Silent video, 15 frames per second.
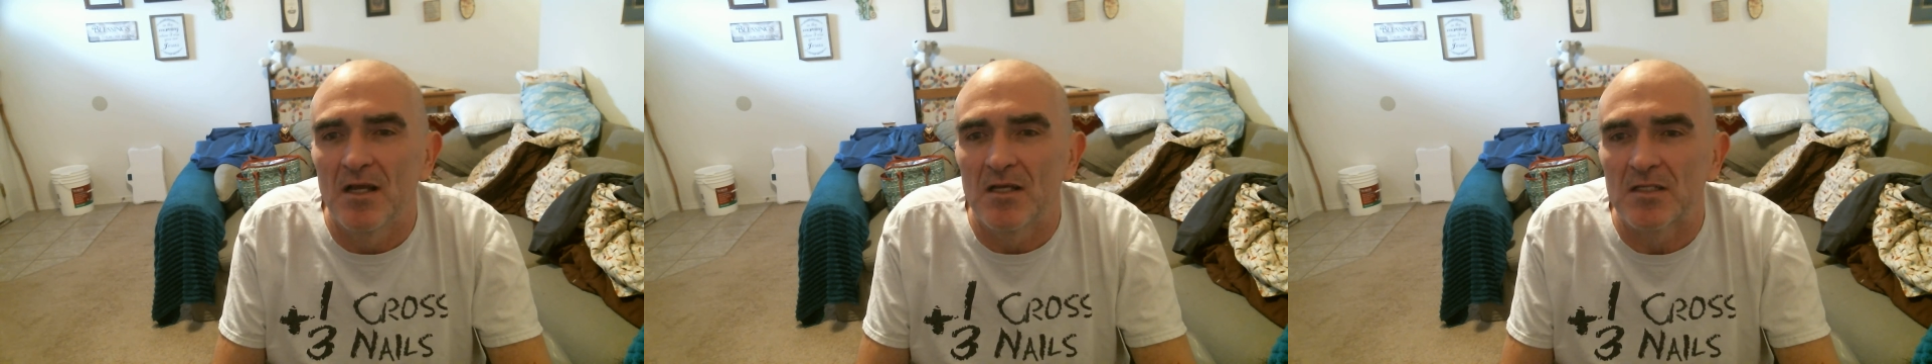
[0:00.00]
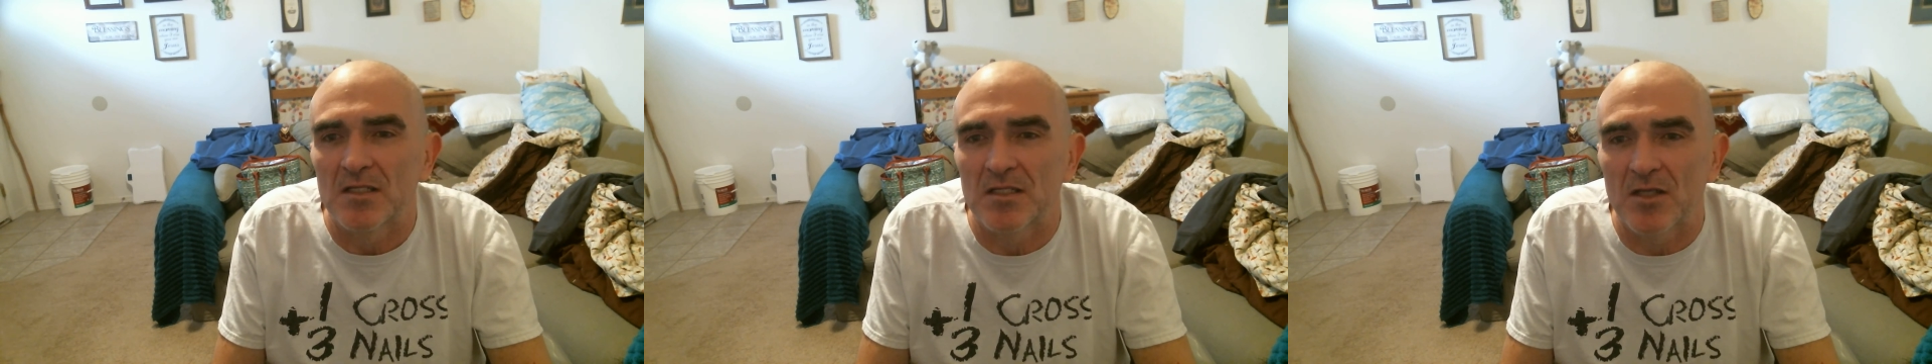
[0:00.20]

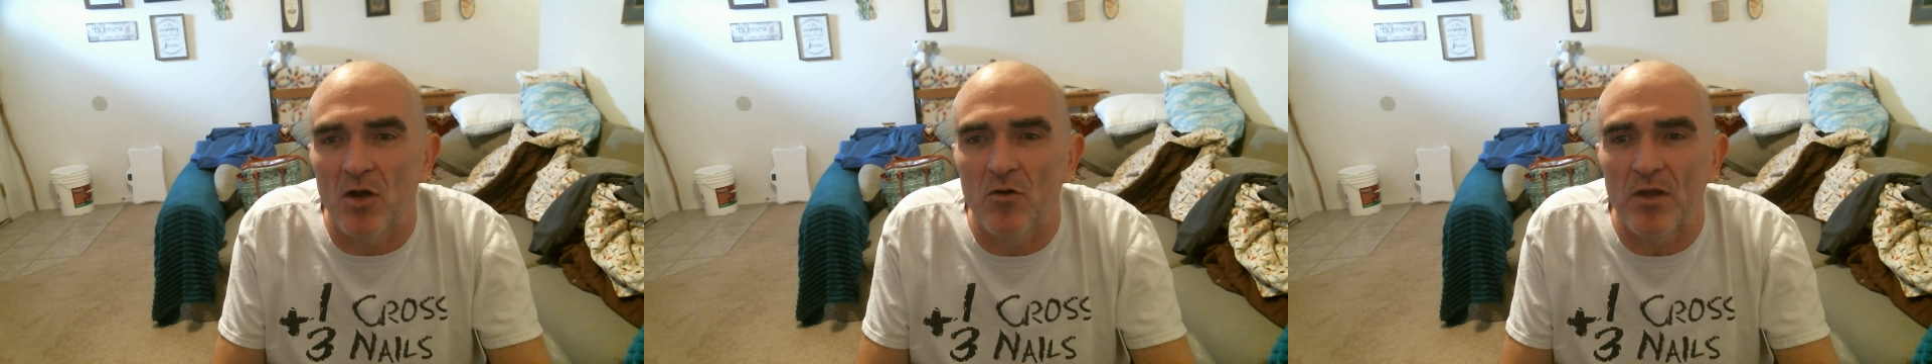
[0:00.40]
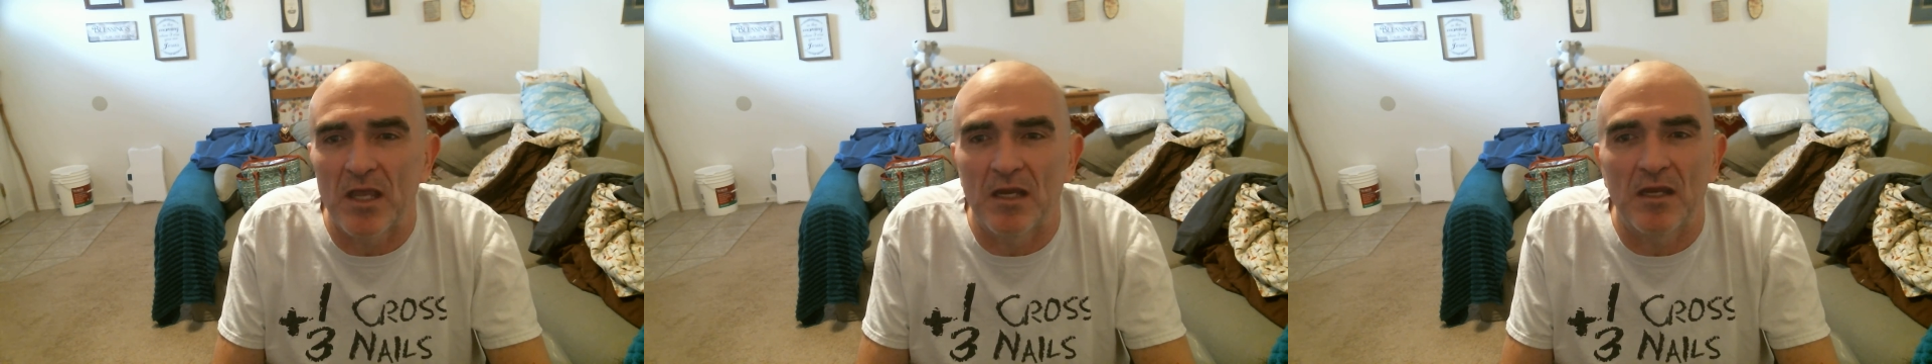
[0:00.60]

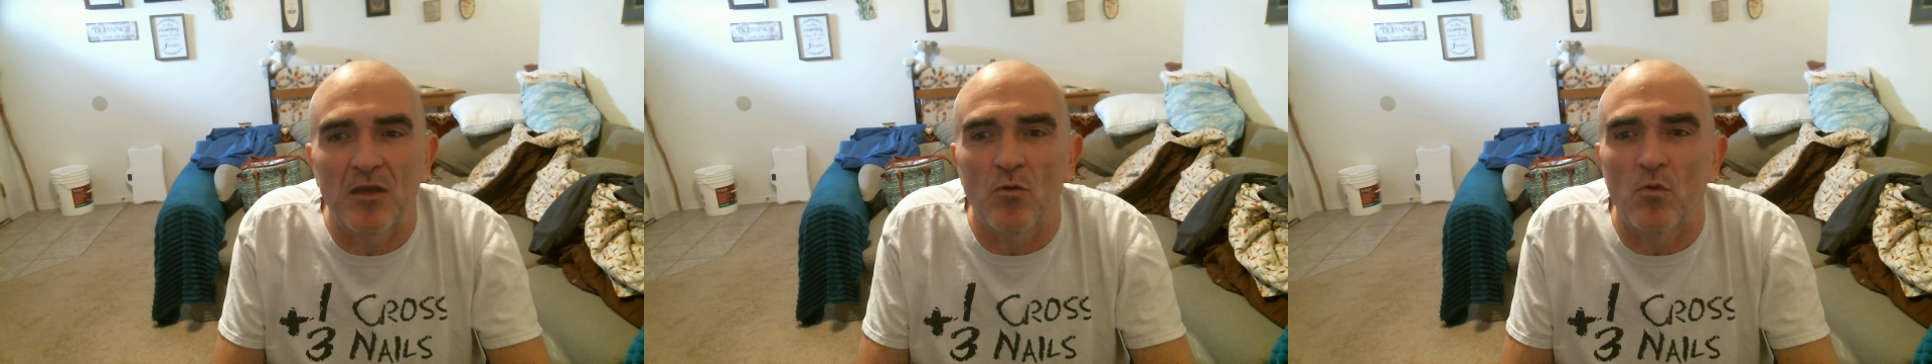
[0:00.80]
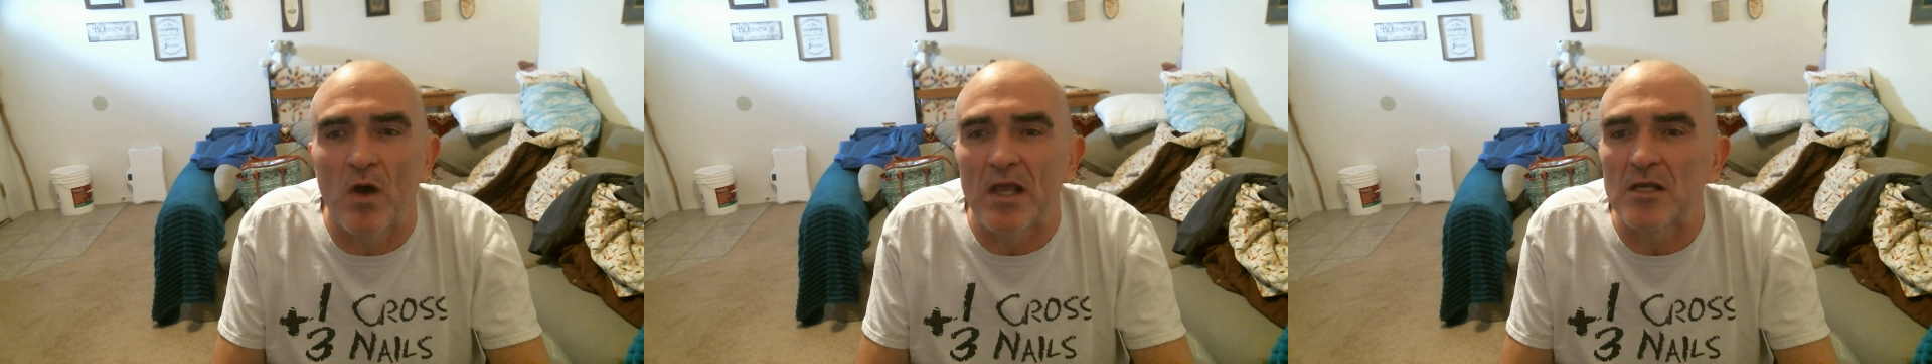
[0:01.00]
So,
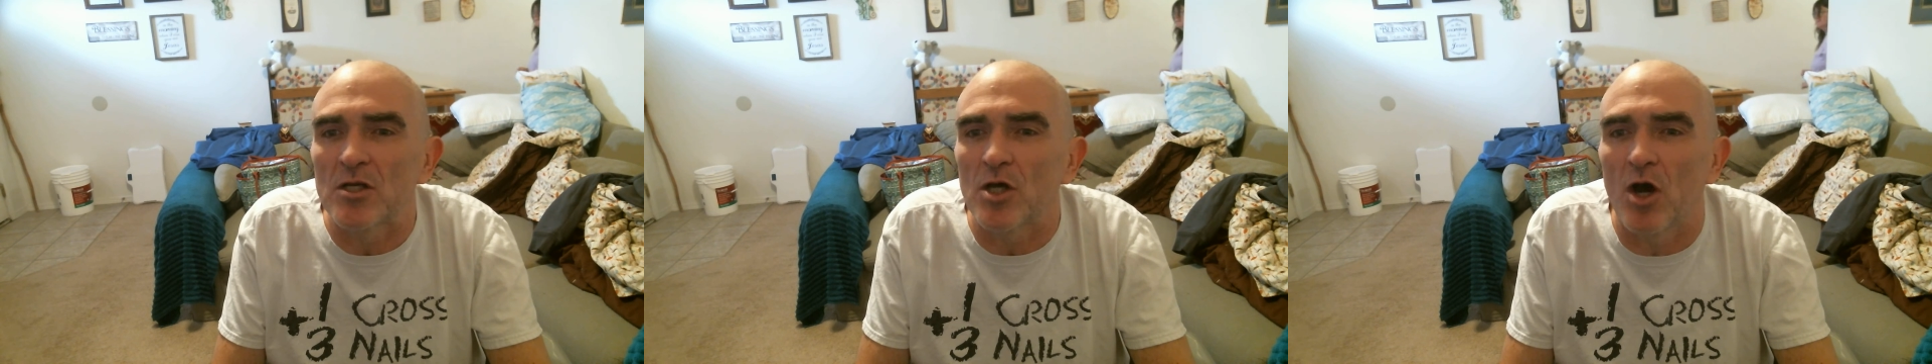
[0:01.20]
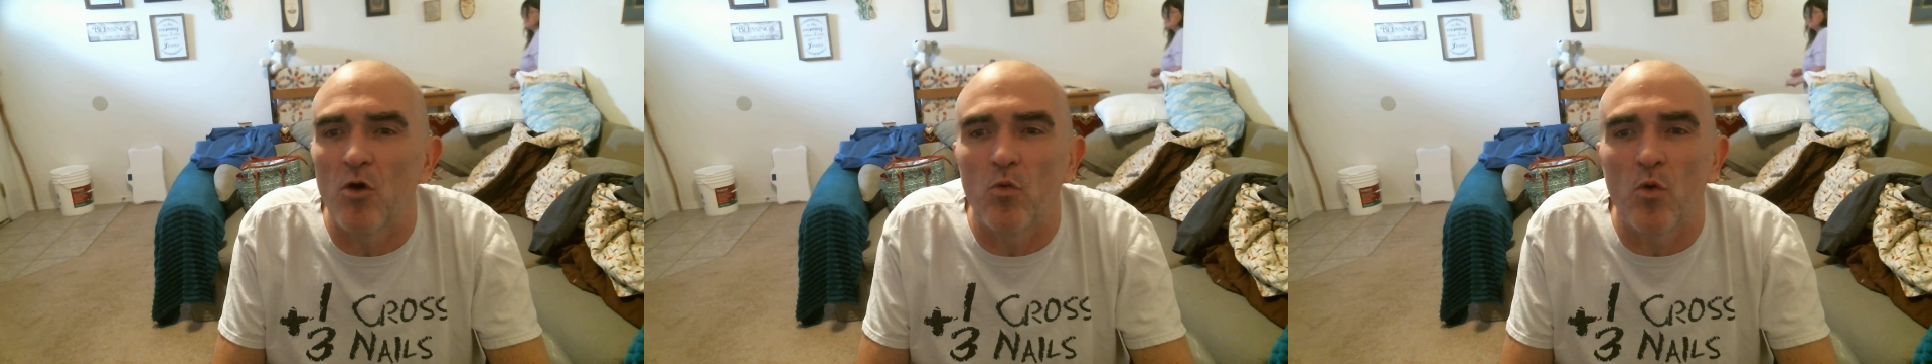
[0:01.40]
anyway,
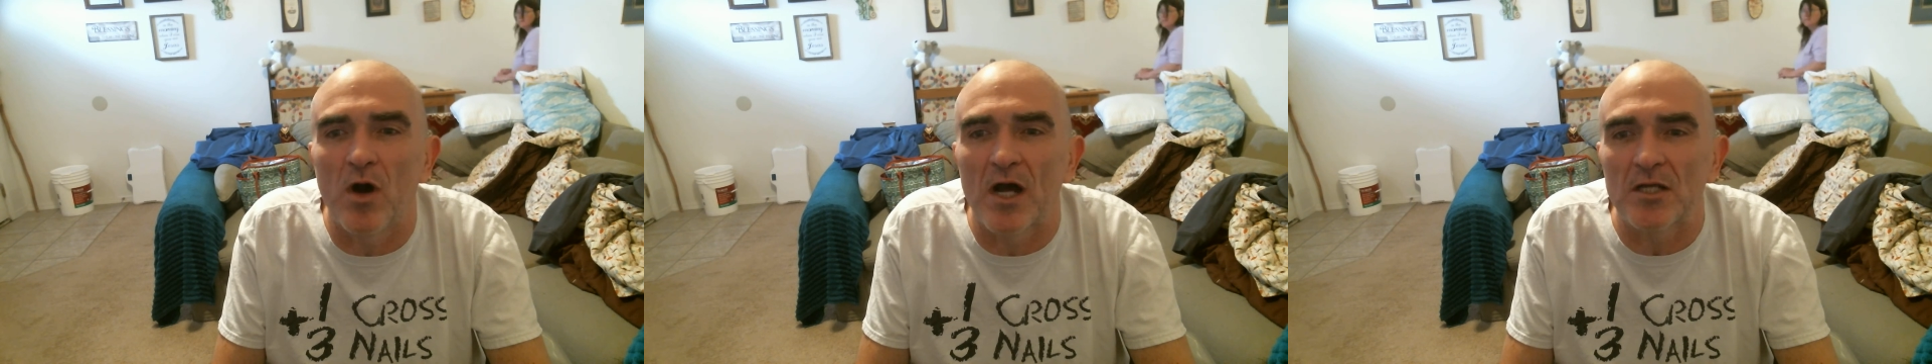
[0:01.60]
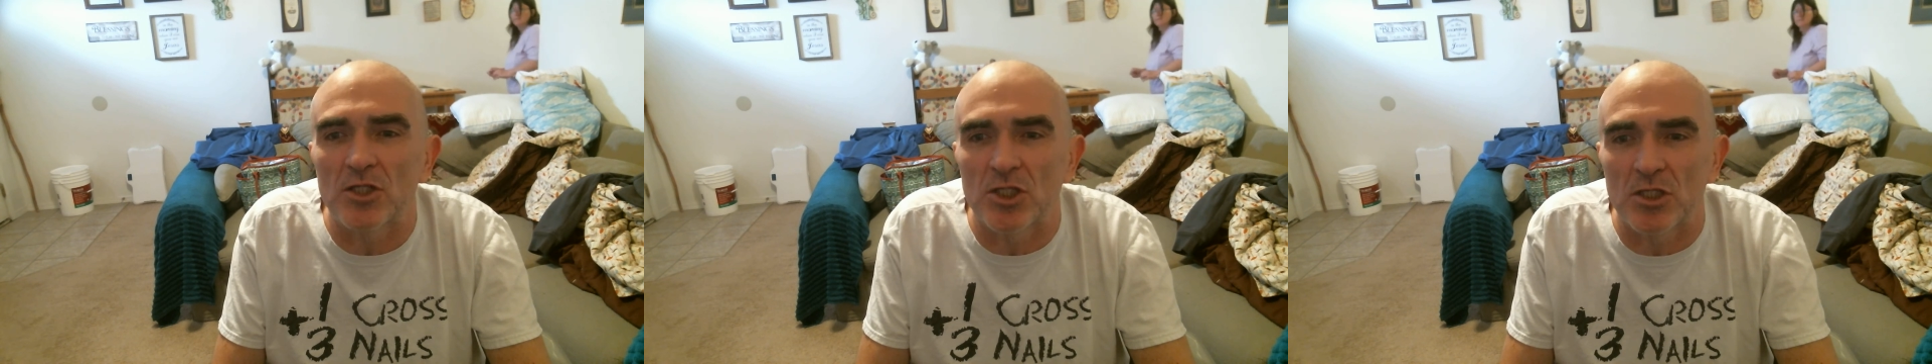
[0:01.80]
go
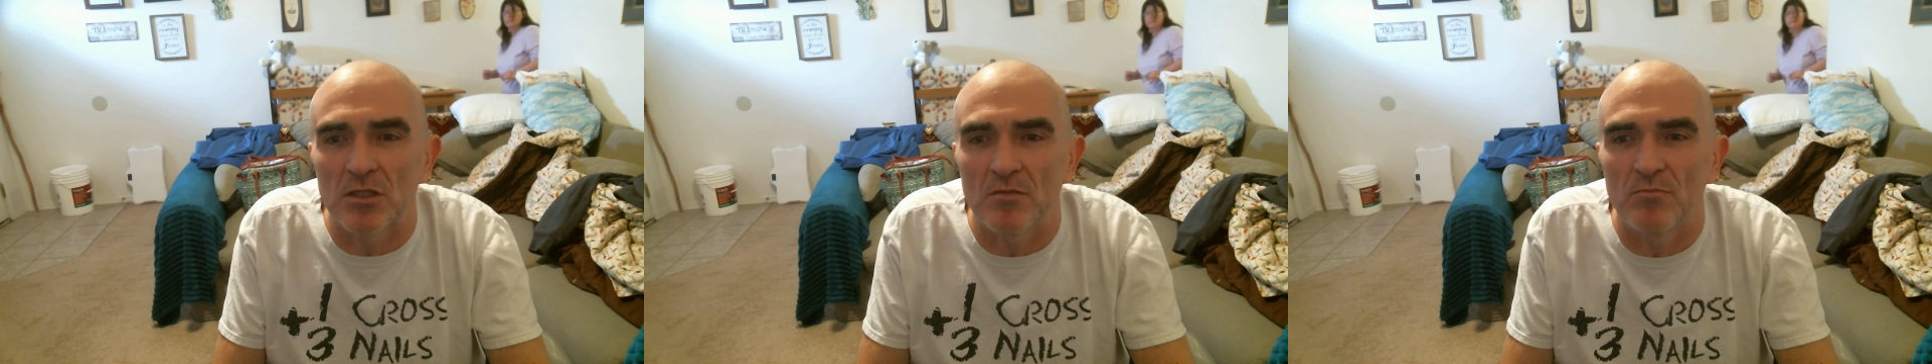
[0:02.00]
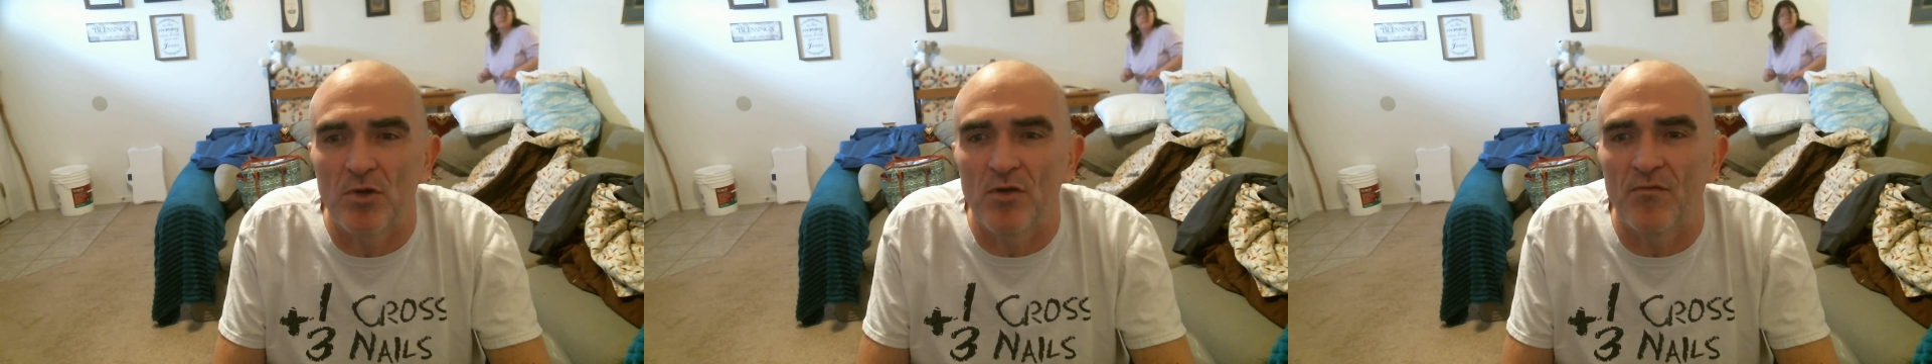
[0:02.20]
watch
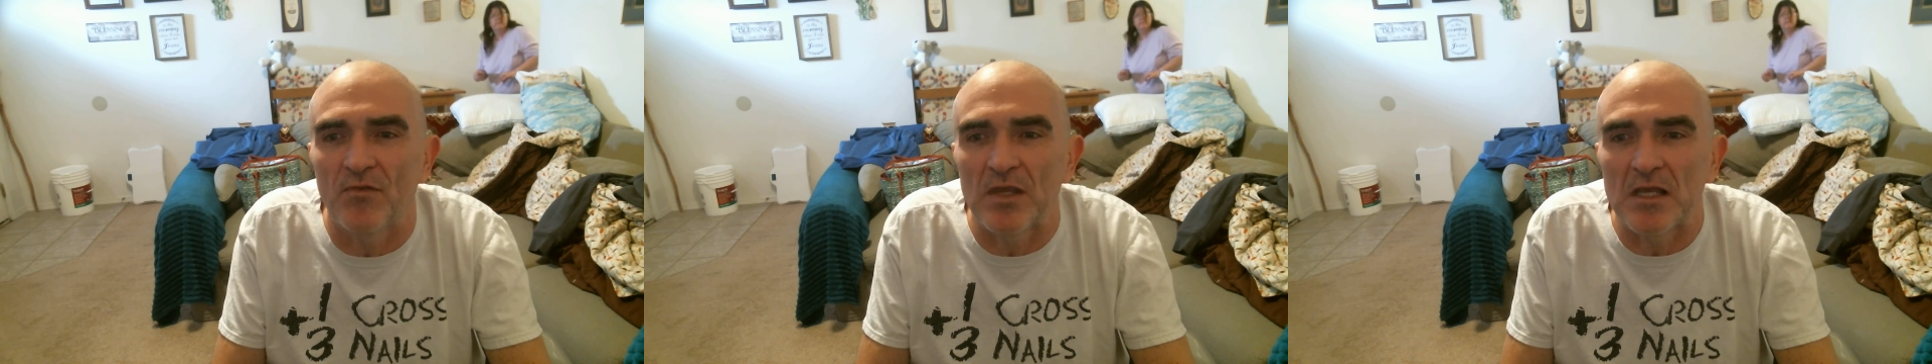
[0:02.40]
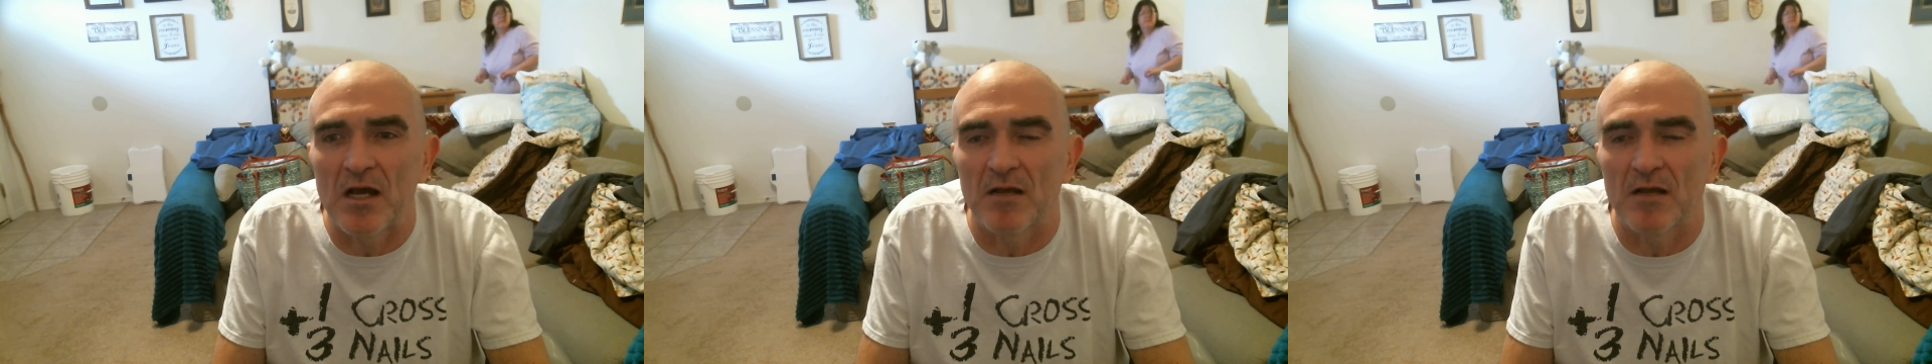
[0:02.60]
the movie